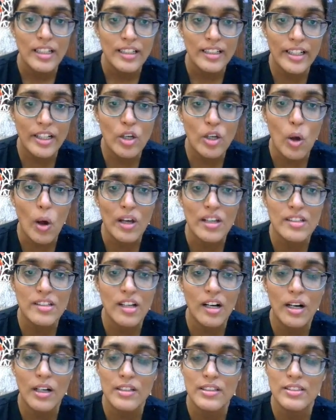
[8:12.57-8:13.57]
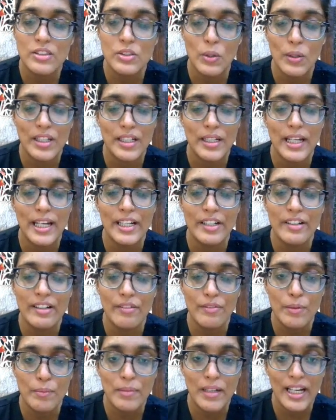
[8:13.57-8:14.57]

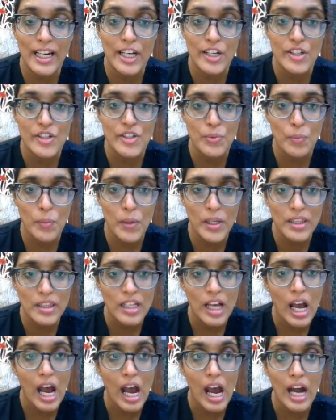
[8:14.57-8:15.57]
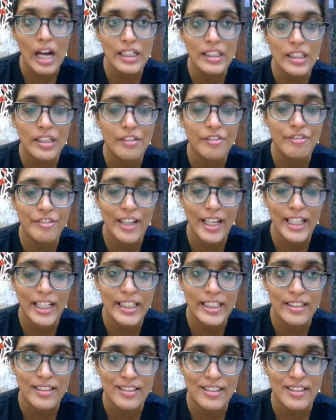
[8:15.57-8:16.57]
atrial fibrillation with heart
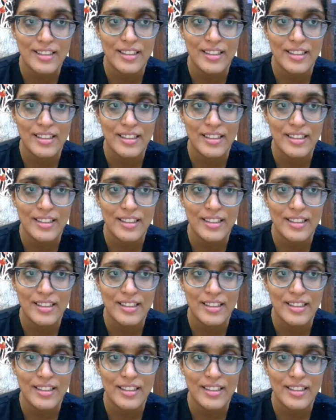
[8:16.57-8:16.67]
failure.